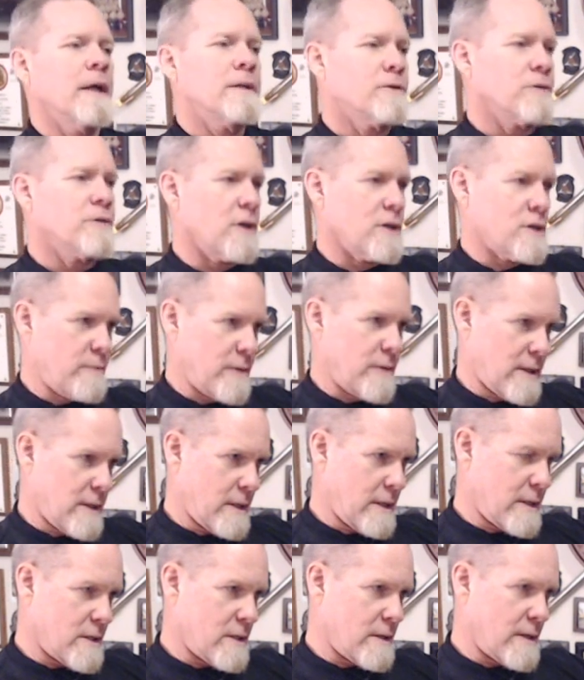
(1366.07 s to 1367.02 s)
Trust me,
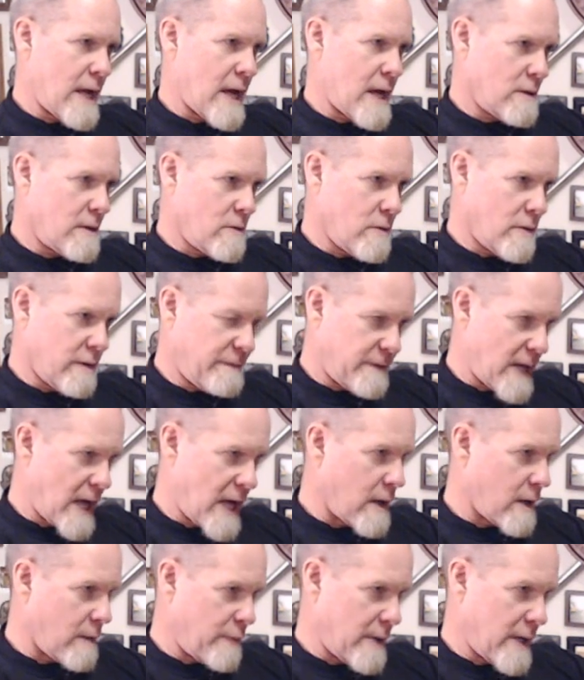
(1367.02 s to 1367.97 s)
it's an outdoor
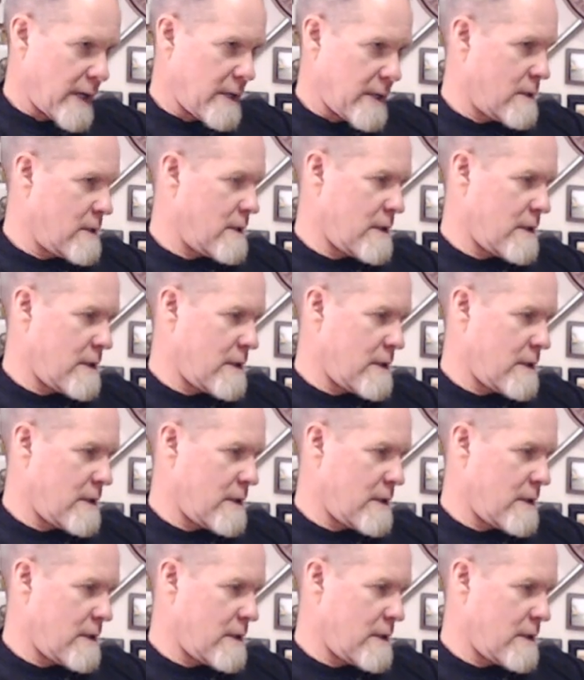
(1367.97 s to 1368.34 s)
flower pot.